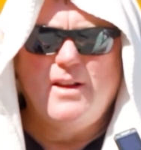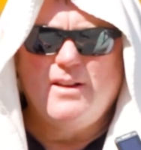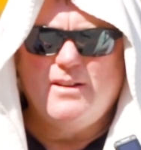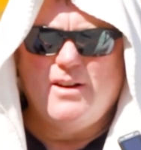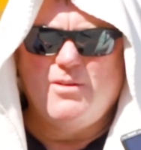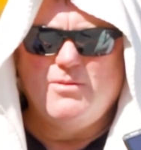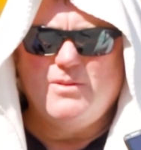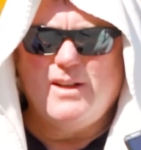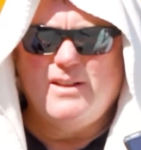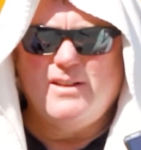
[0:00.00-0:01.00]
you know,
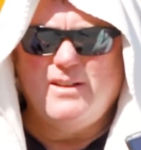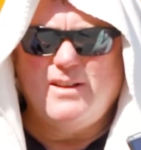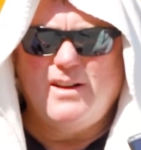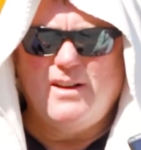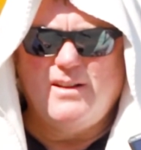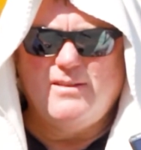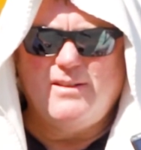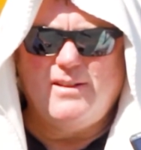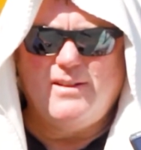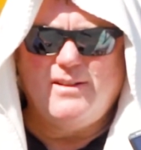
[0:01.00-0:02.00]
it it
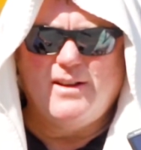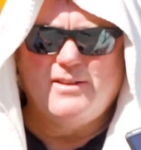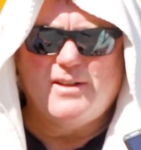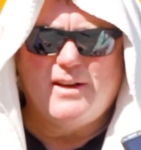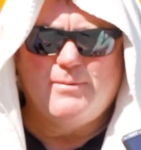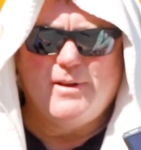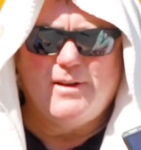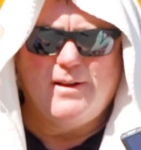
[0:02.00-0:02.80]
doesn't take but a, a,